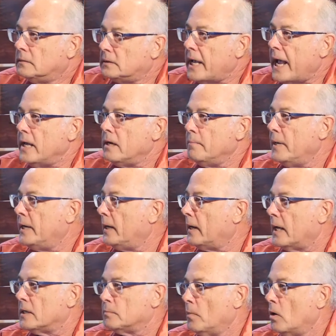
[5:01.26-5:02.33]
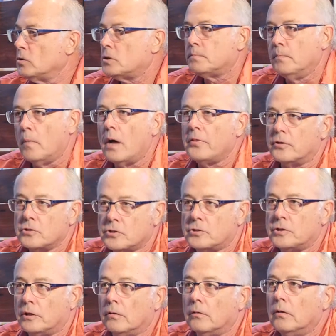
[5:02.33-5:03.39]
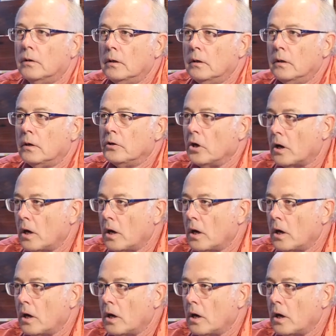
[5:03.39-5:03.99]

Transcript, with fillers: 10 a minute, as most mothers do. You're